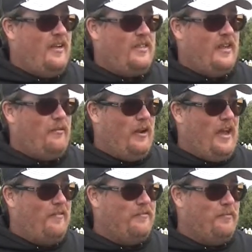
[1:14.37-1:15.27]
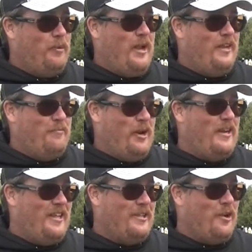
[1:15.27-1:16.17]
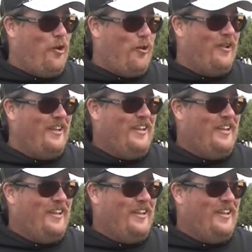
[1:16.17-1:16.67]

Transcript: thankful to have Braden in the goal.